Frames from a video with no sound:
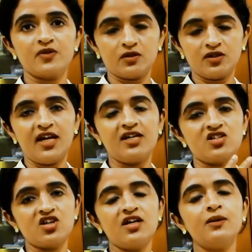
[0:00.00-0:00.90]
So the
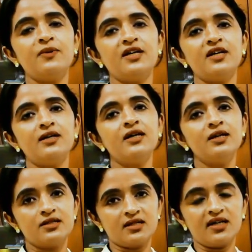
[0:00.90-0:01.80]
entire period
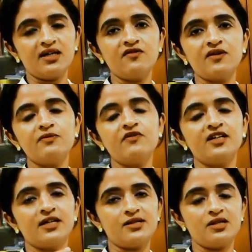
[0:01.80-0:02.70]
starting from
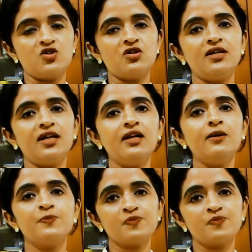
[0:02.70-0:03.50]
fertilization till